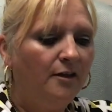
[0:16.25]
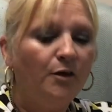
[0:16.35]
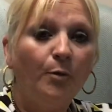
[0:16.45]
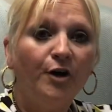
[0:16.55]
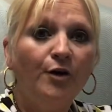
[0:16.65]

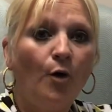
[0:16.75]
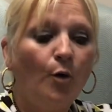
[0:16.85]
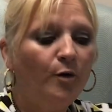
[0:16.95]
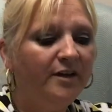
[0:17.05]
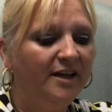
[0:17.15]
The word
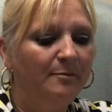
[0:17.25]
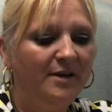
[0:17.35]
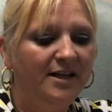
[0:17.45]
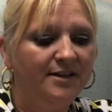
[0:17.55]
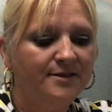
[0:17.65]
holy
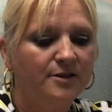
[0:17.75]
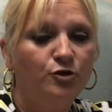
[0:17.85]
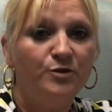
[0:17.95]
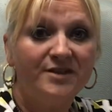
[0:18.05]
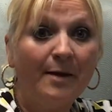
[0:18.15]
means
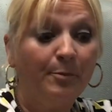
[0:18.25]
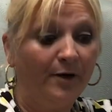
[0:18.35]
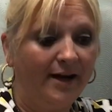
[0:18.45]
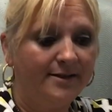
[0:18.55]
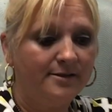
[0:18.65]
to
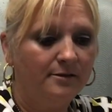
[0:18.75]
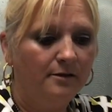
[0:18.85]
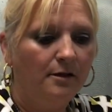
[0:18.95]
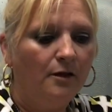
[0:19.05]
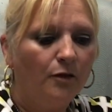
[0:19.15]
separate.
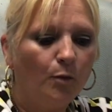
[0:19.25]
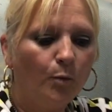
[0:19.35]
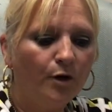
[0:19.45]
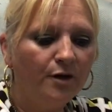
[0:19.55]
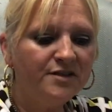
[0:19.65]
The
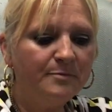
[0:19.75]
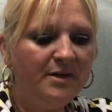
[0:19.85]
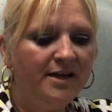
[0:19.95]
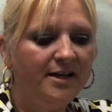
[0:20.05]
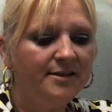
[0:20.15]
word's
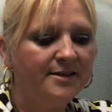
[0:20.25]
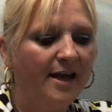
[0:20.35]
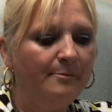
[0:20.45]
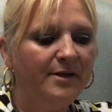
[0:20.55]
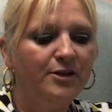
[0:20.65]
meanings
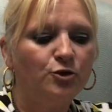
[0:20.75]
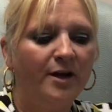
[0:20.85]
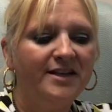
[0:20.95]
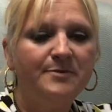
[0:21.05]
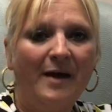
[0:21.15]
can be
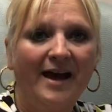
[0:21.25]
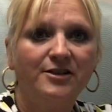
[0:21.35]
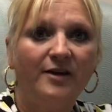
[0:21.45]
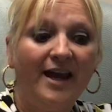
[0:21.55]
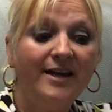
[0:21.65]
traced back
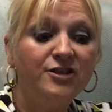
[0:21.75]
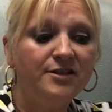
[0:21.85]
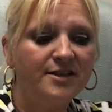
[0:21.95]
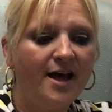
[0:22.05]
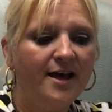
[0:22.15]
to
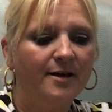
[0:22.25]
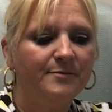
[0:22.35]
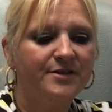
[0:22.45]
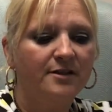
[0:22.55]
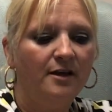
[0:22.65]
ancient
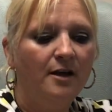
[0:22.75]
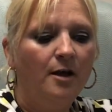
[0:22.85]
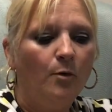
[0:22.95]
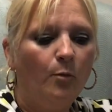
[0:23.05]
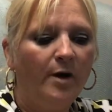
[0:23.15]
times
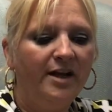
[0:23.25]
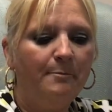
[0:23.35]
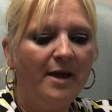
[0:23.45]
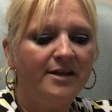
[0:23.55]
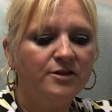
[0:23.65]
when
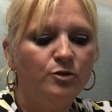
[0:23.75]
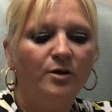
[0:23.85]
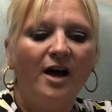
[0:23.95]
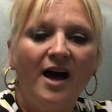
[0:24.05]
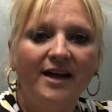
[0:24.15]
it meant to
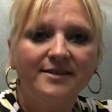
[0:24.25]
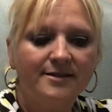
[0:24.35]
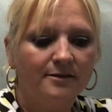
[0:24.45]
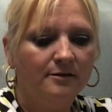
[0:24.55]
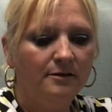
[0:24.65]

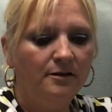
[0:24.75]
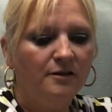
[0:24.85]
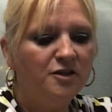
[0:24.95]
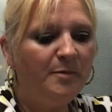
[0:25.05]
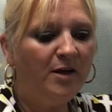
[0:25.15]
cut.
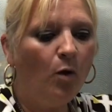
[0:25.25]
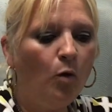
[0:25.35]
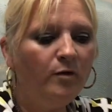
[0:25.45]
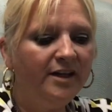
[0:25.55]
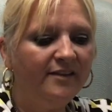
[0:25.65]
To be
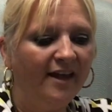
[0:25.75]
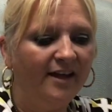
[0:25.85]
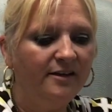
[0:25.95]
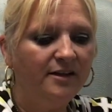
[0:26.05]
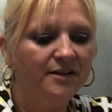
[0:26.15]
holy,
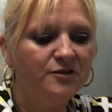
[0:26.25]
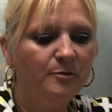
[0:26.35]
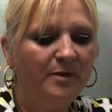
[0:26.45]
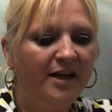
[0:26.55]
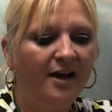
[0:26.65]
then, is
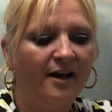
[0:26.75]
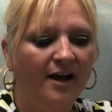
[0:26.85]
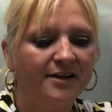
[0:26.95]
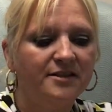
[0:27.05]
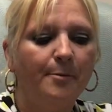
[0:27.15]
to be a
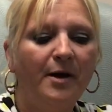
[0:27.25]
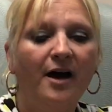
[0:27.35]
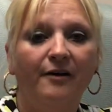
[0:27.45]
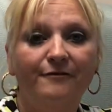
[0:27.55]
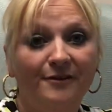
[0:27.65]
cut
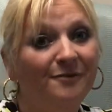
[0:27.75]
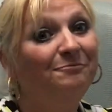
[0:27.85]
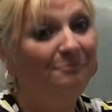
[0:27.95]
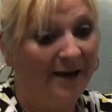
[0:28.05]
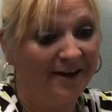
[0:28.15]
above,
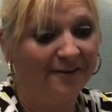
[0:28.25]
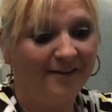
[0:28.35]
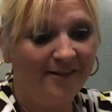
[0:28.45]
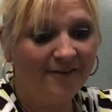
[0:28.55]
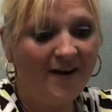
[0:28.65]
better
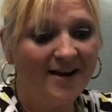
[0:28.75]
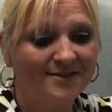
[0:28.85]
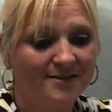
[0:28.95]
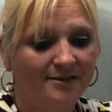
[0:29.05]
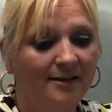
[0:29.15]
than the
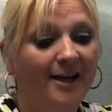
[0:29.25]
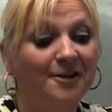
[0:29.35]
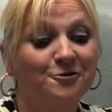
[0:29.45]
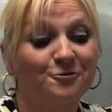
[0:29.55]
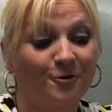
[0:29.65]
rest.
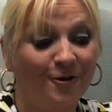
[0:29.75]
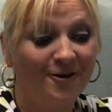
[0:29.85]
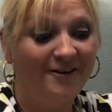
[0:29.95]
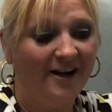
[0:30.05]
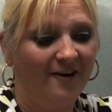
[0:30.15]

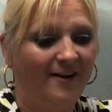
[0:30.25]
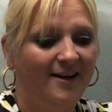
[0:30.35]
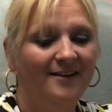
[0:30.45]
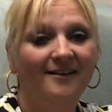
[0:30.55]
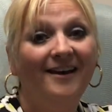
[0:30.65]

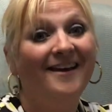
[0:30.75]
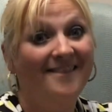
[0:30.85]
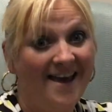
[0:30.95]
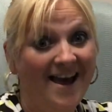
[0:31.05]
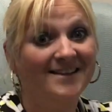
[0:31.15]
Extraordinary,
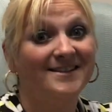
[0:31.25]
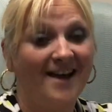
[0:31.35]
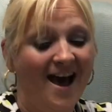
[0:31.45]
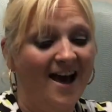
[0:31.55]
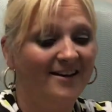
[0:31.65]
and that's
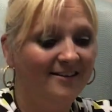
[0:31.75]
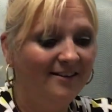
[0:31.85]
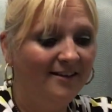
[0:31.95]
God.